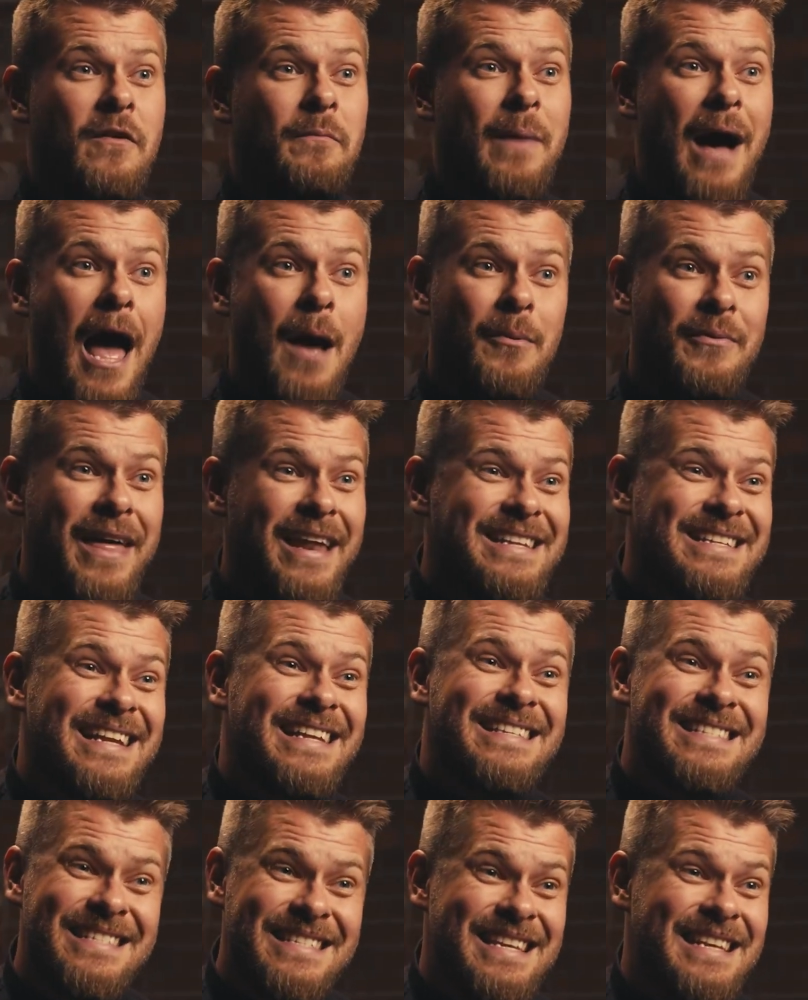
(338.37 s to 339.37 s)
the Bible that is
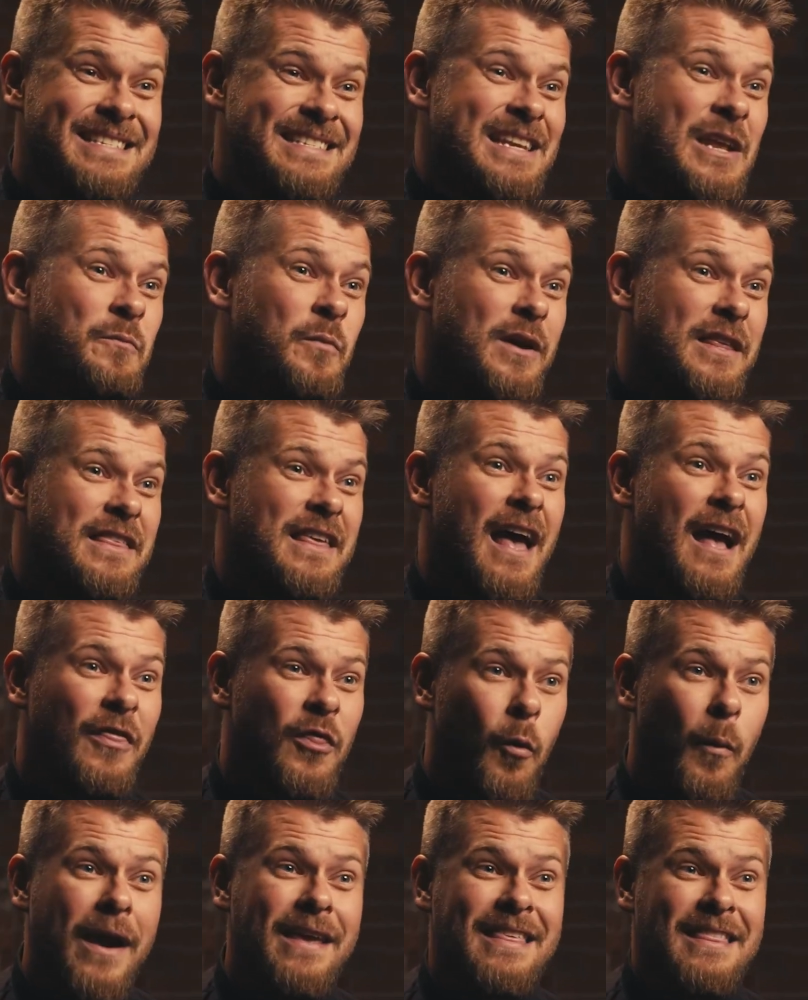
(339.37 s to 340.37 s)
consistent with
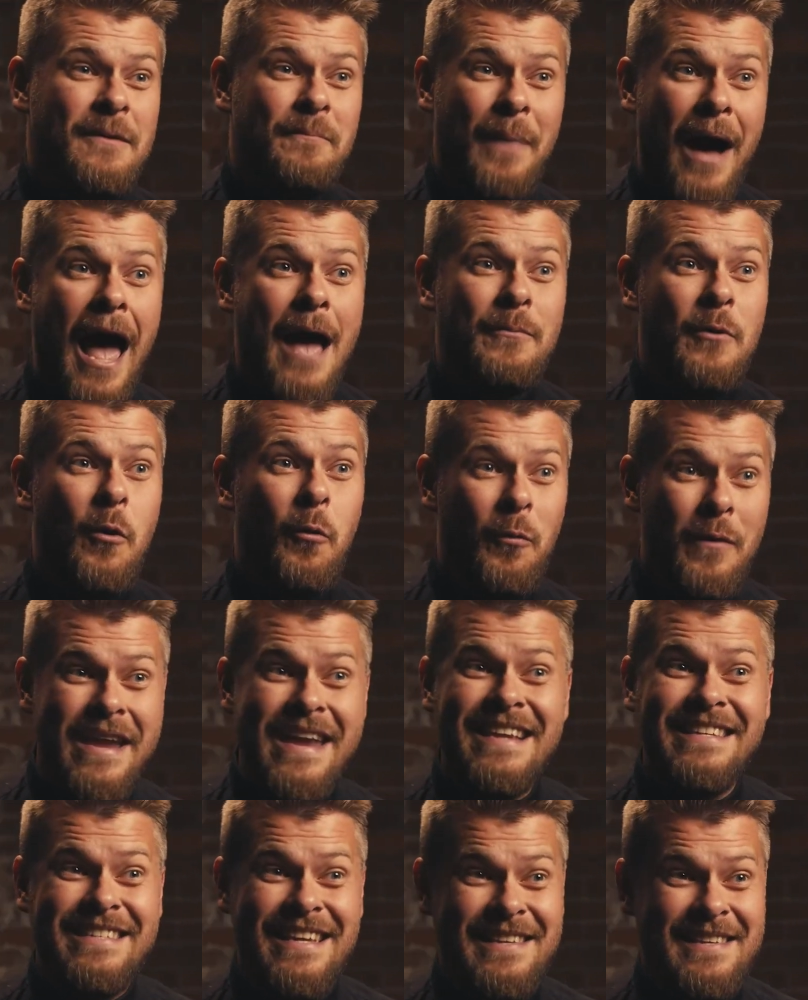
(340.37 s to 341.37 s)
the way that the Bible
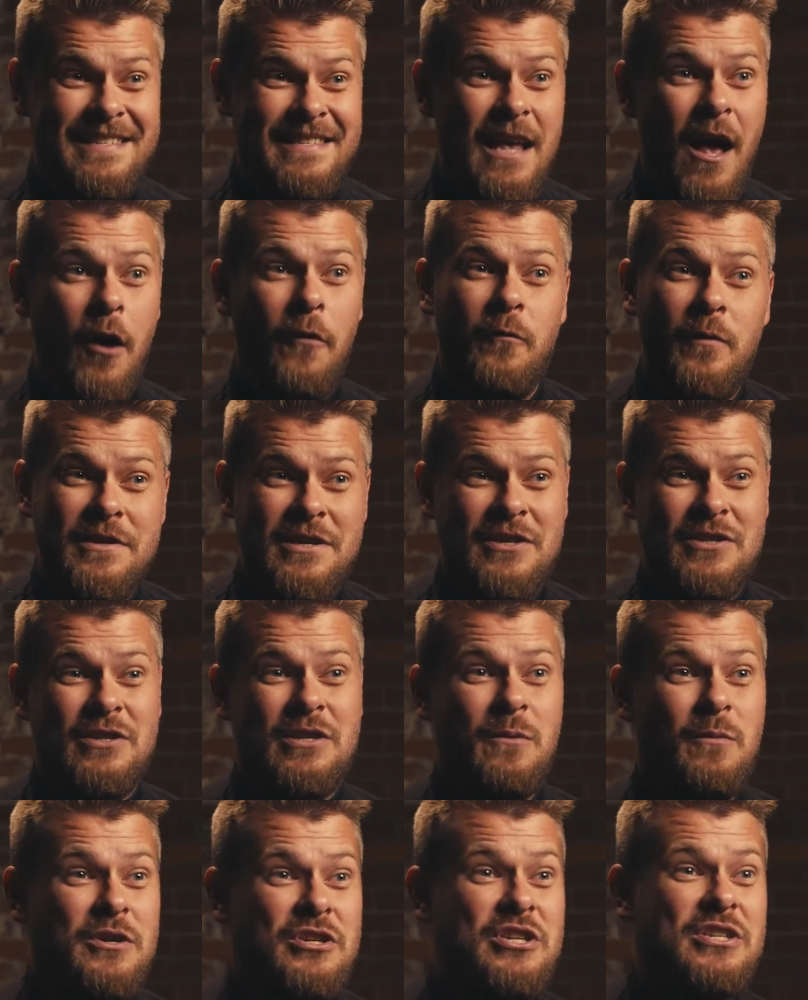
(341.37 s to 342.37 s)
reads itself, which is
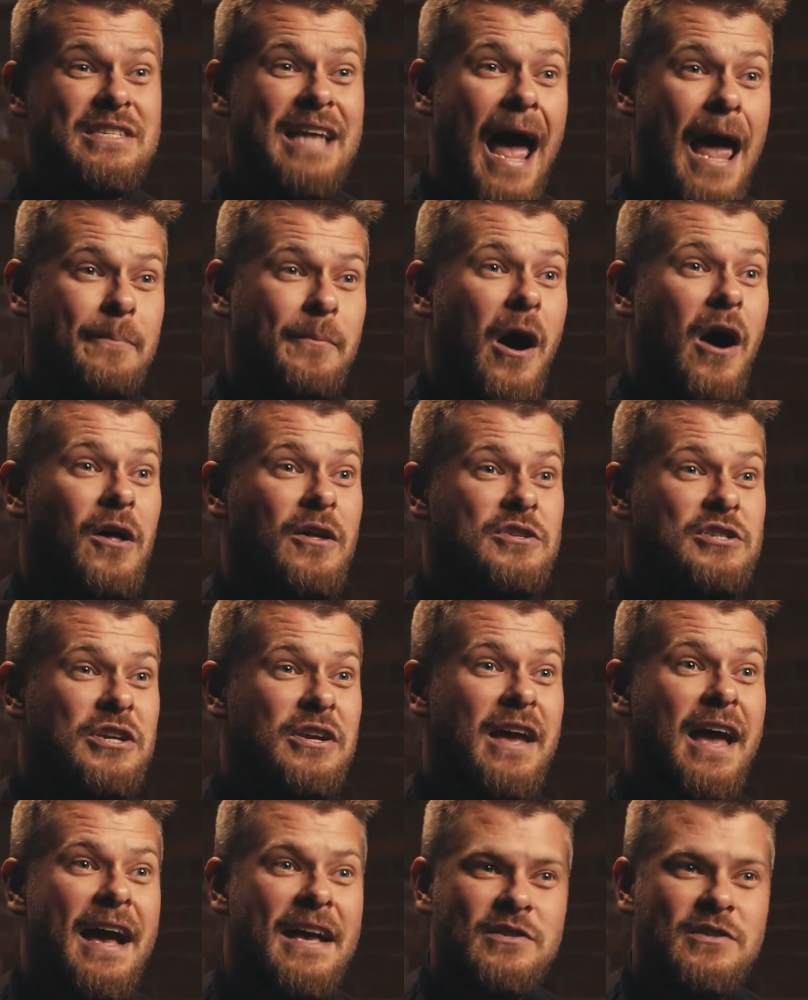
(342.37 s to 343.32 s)
typology.